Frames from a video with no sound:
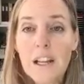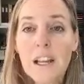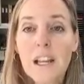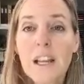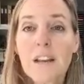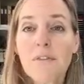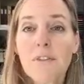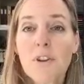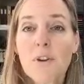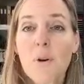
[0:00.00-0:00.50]

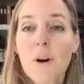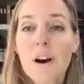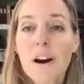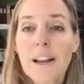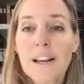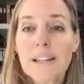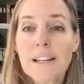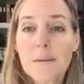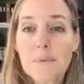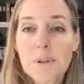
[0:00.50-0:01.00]
If you are
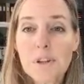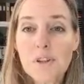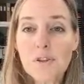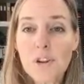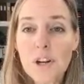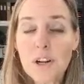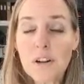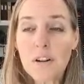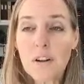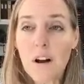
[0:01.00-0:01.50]
a
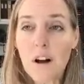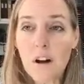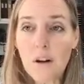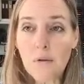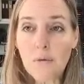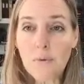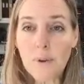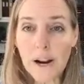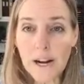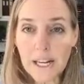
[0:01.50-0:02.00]
demonstrator
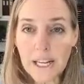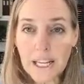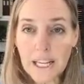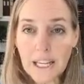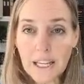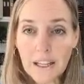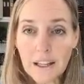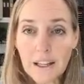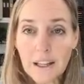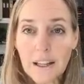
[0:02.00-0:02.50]

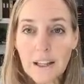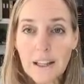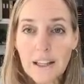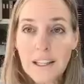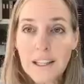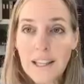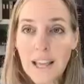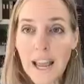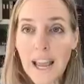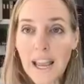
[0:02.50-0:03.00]
already,
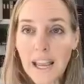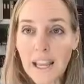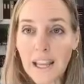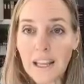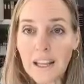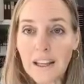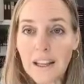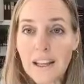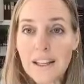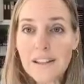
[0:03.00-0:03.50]

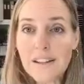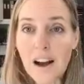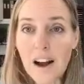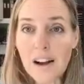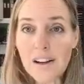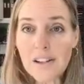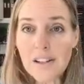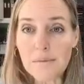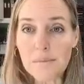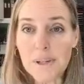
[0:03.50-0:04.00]
yay, it's
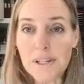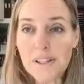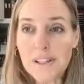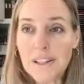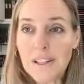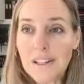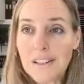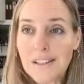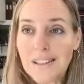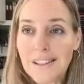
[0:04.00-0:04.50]
awesome, isn't
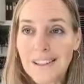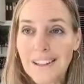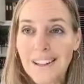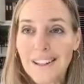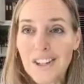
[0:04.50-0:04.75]
it?